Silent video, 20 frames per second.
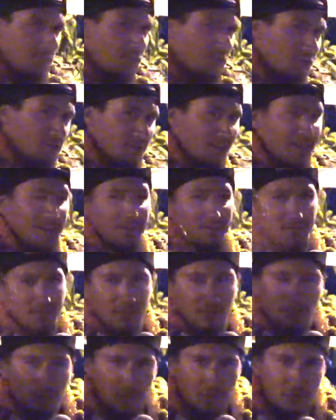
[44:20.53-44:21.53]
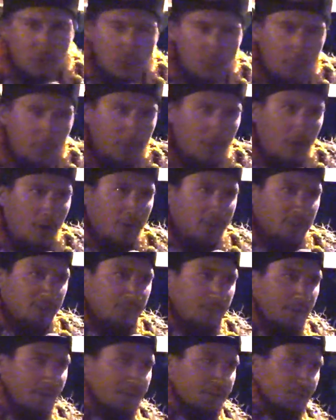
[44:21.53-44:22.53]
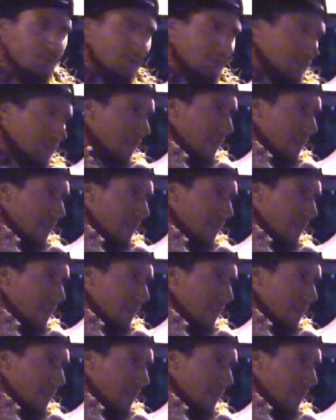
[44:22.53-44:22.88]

you know, not a super long speech, but a